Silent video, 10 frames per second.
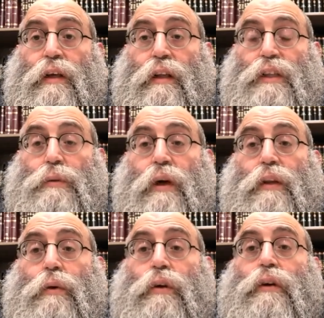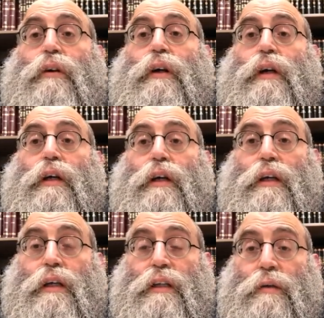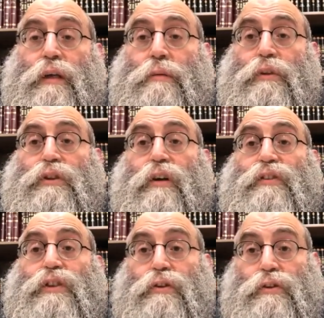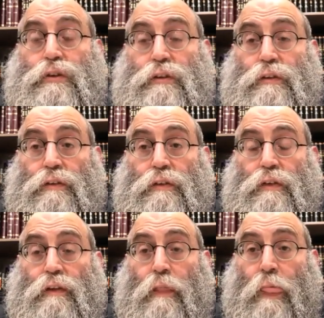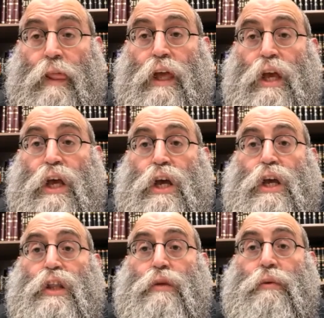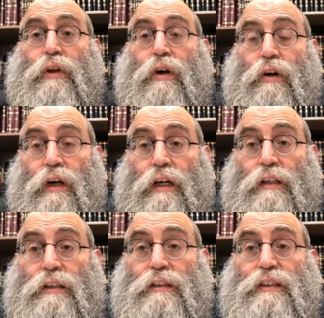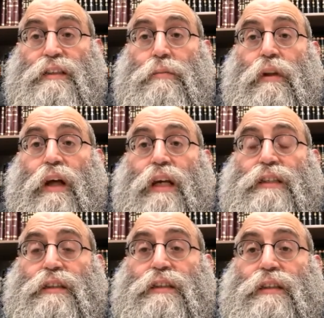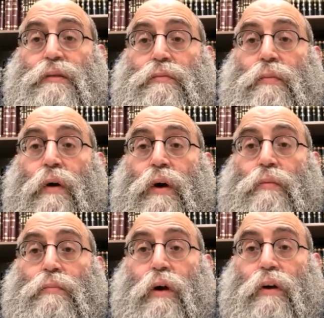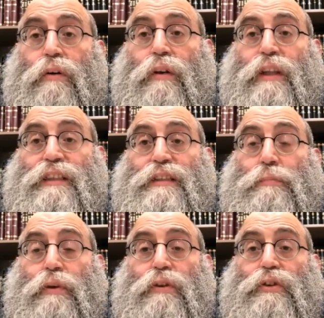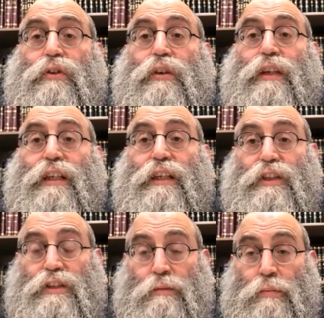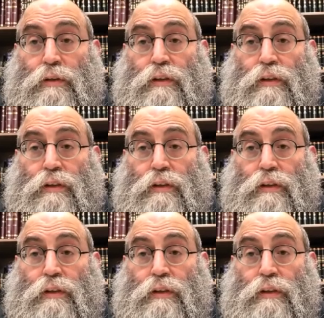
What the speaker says: That's why they were in the image of children. The menorah symbolizes moral and spiritual leadership.